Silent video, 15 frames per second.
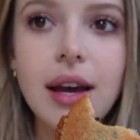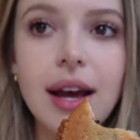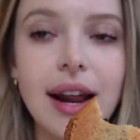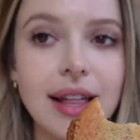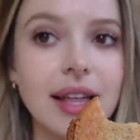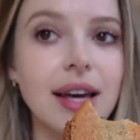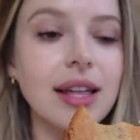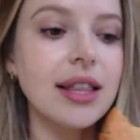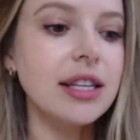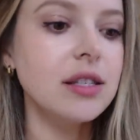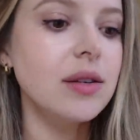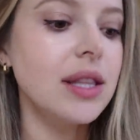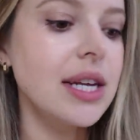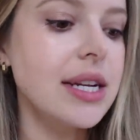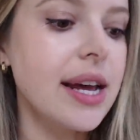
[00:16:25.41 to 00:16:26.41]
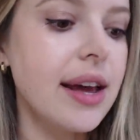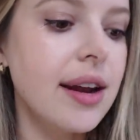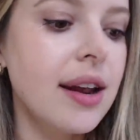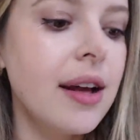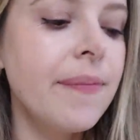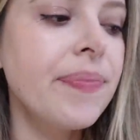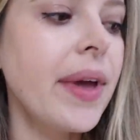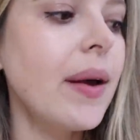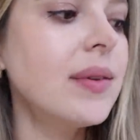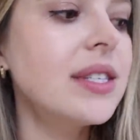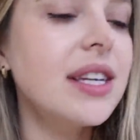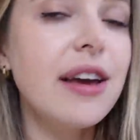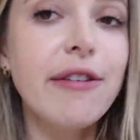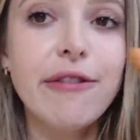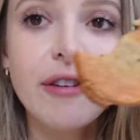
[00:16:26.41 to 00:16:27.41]
And I think that that's what they did. I would
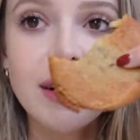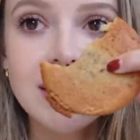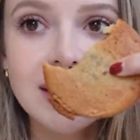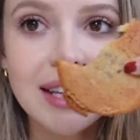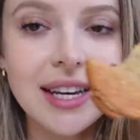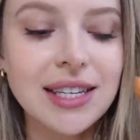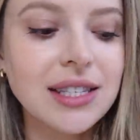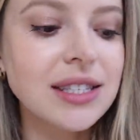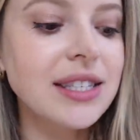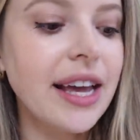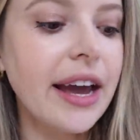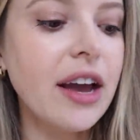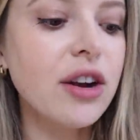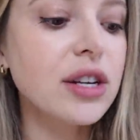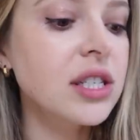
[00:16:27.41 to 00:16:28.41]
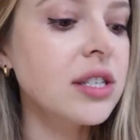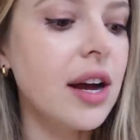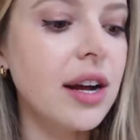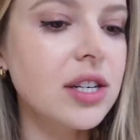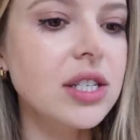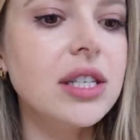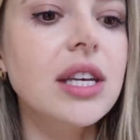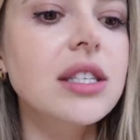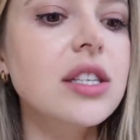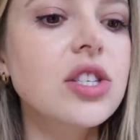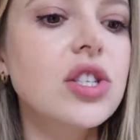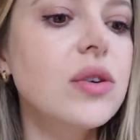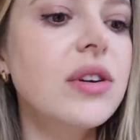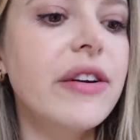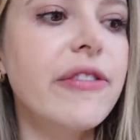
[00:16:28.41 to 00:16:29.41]
say first this, second croissant, just because it's
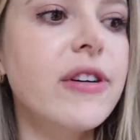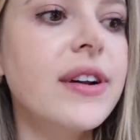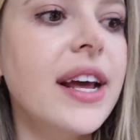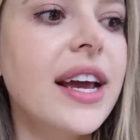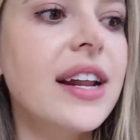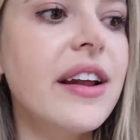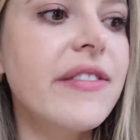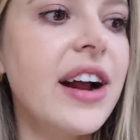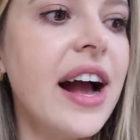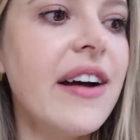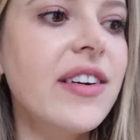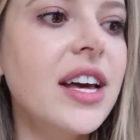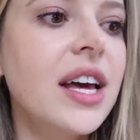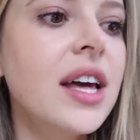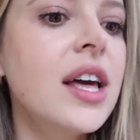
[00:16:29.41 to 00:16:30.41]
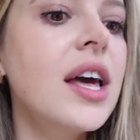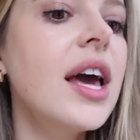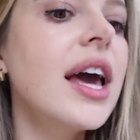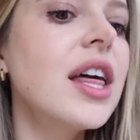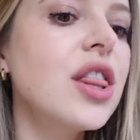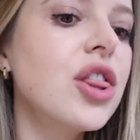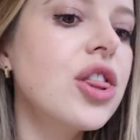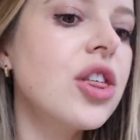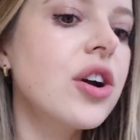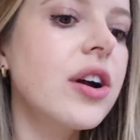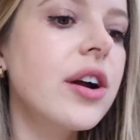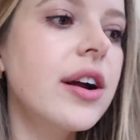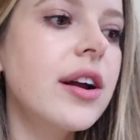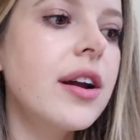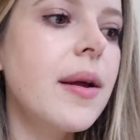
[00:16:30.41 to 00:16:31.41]
so different and I can never have it, and
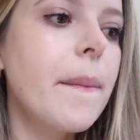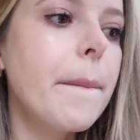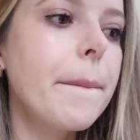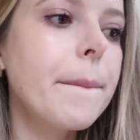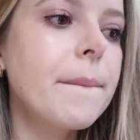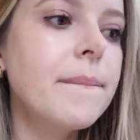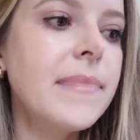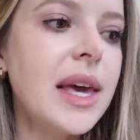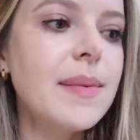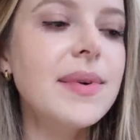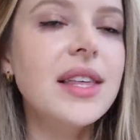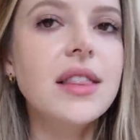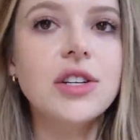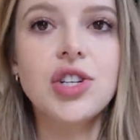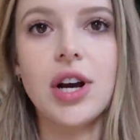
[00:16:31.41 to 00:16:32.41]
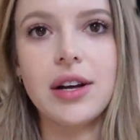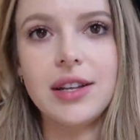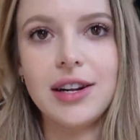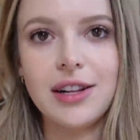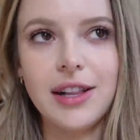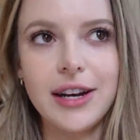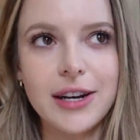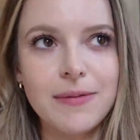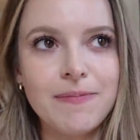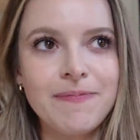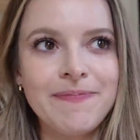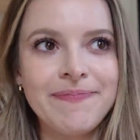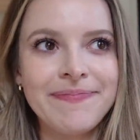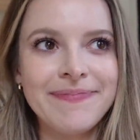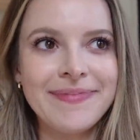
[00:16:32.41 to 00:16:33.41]
third, maybe the chocolate eclair,
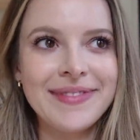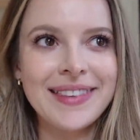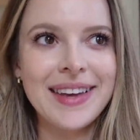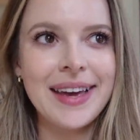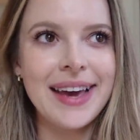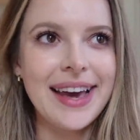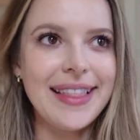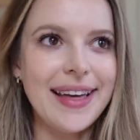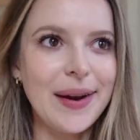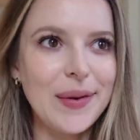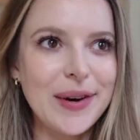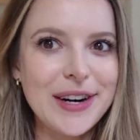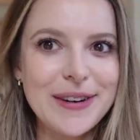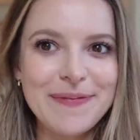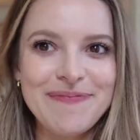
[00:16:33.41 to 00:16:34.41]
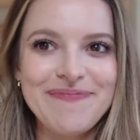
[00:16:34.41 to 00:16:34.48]
in that order.